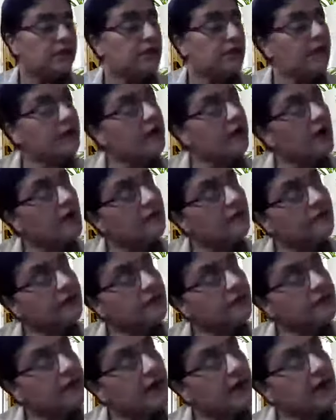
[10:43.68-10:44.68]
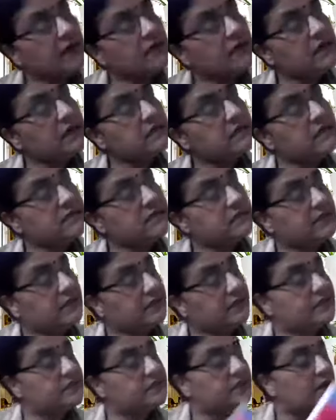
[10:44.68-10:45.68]
Then after that, let us
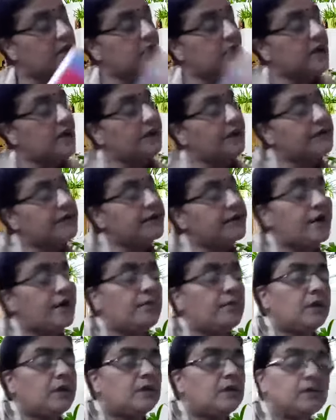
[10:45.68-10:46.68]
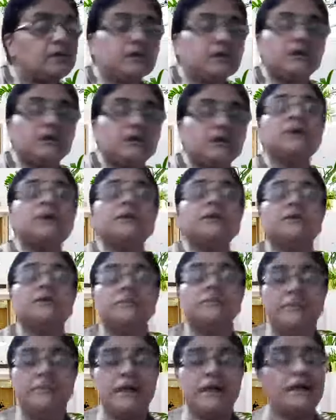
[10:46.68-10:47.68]
get some idea about the
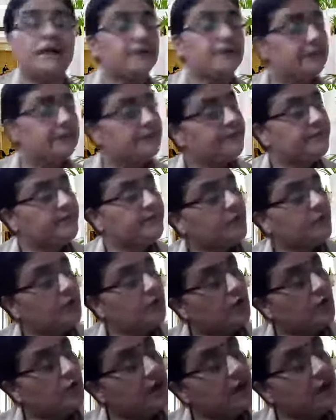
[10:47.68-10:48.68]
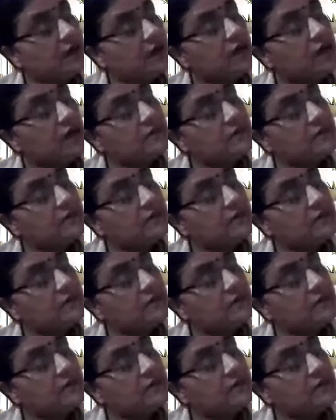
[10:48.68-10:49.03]
blood. Okay,